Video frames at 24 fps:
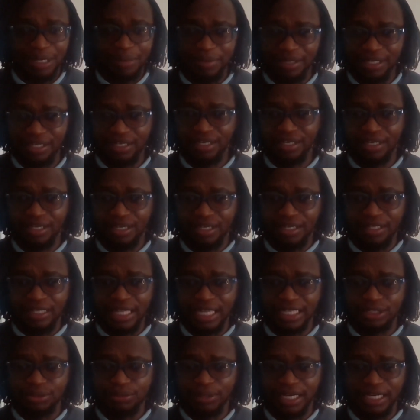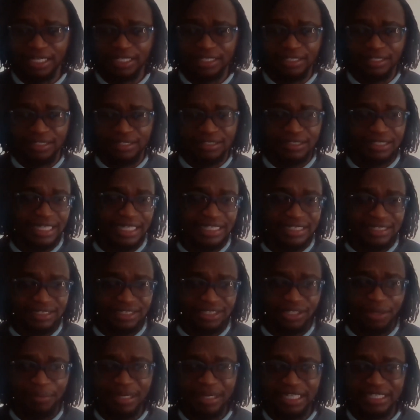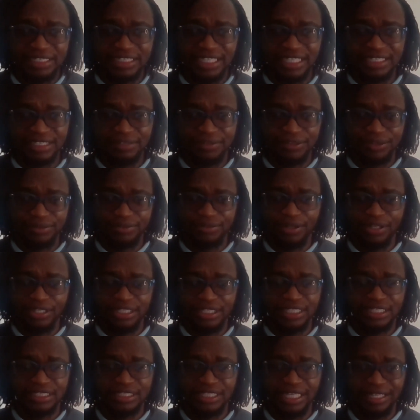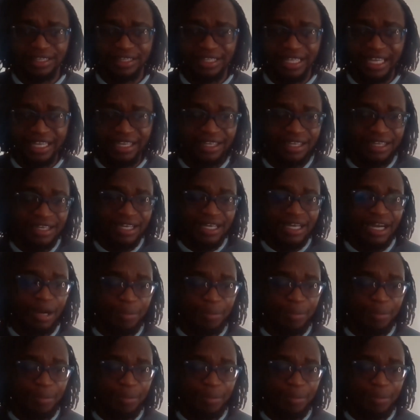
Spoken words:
Maybe that's why there's so many incentives to foreigners, that they